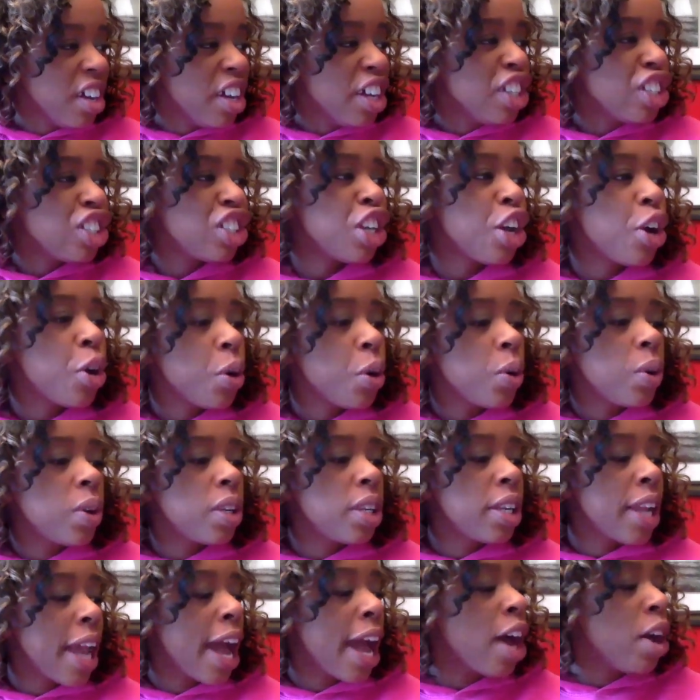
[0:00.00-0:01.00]
So
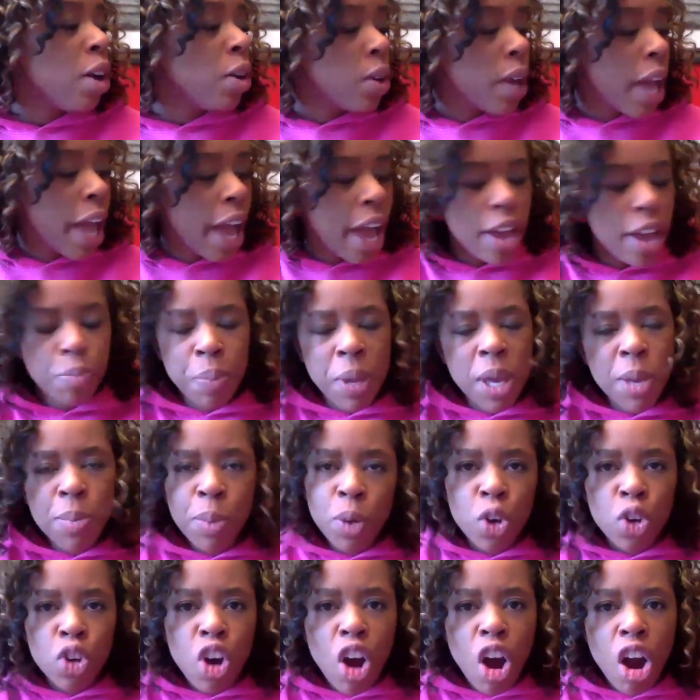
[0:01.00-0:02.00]
now
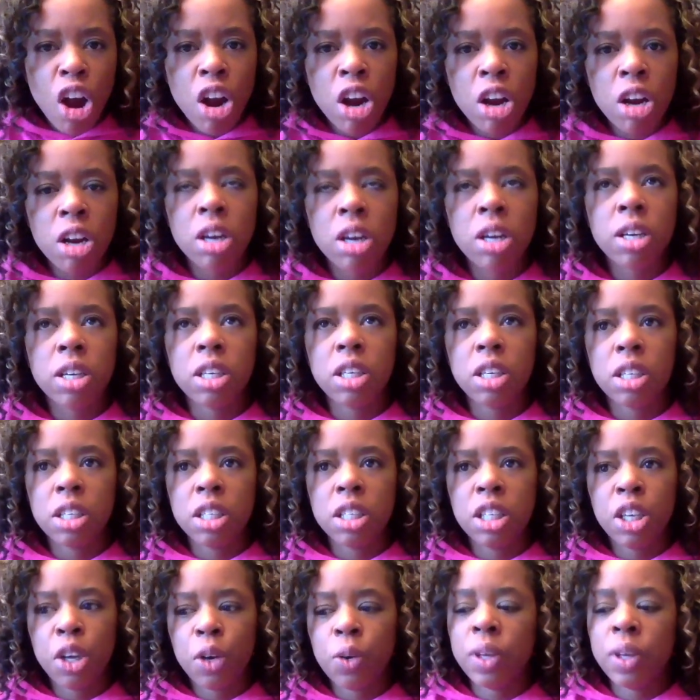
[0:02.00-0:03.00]
people are,
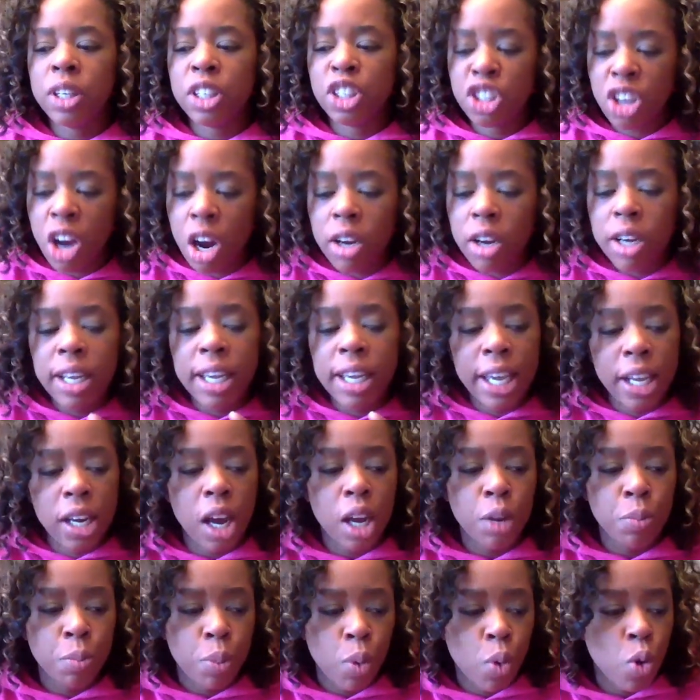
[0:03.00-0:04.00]
you know, starting to get
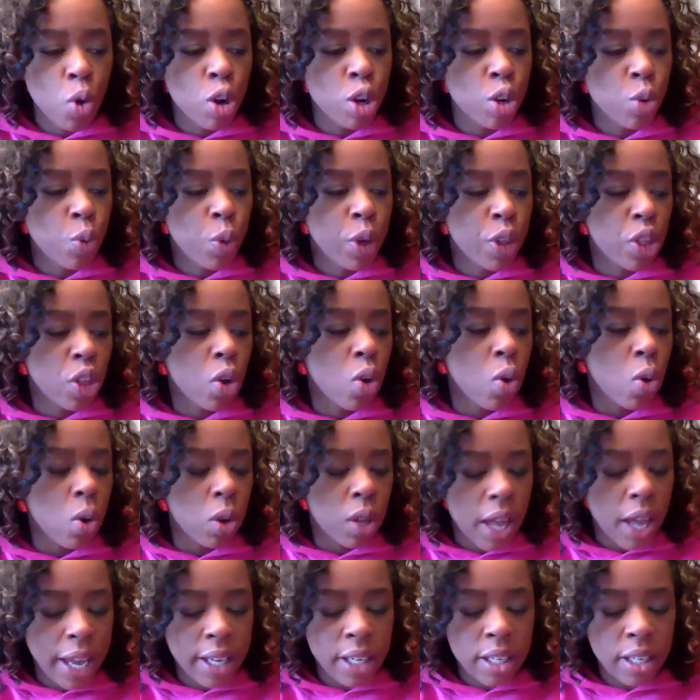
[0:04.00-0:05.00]
on board with the
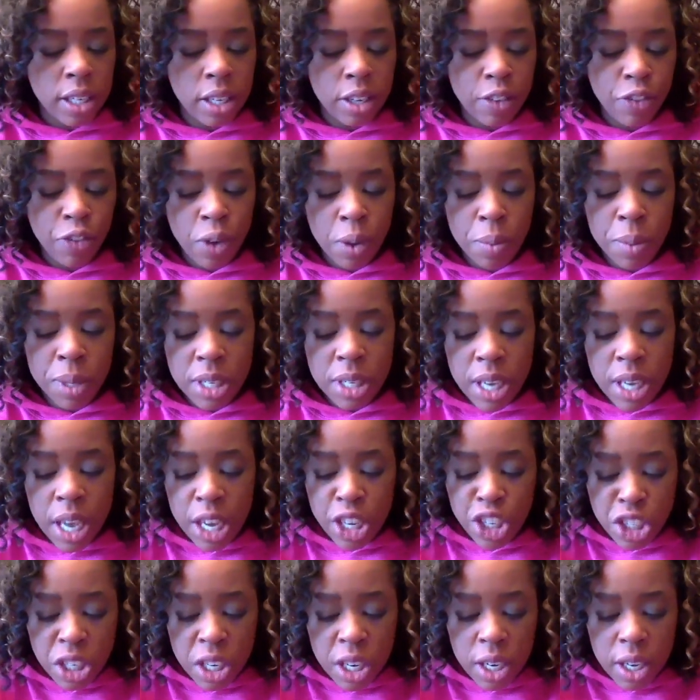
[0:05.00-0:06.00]
whole idea of
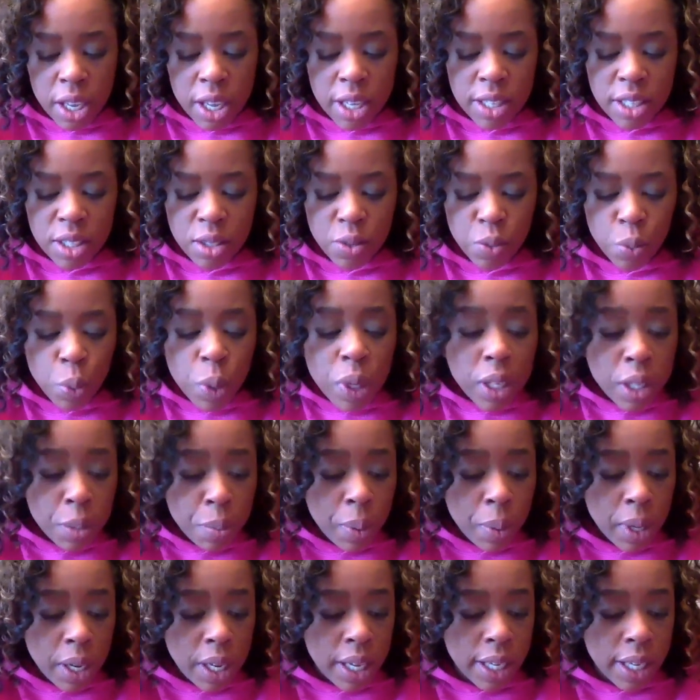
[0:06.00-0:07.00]
fermentation. It's really pretty